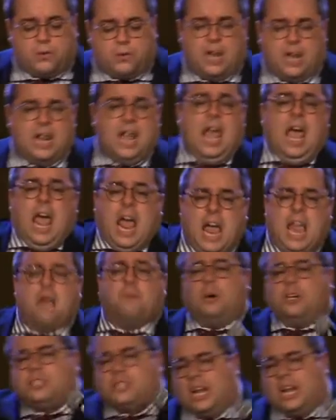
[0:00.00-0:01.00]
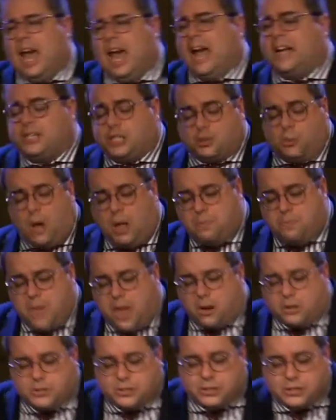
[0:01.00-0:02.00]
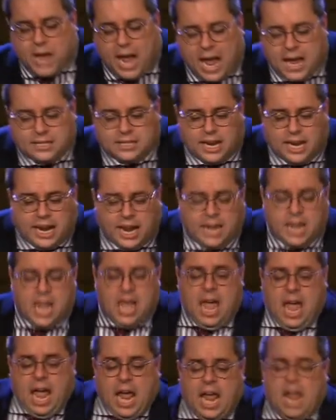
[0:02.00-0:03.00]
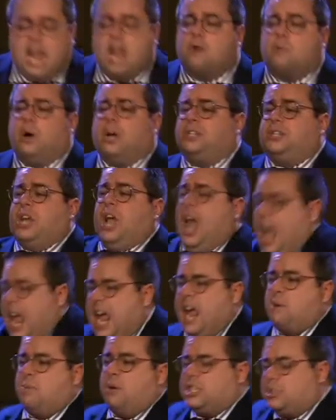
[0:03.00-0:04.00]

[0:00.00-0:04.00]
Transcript: And he was the last one there standing. And he was, he was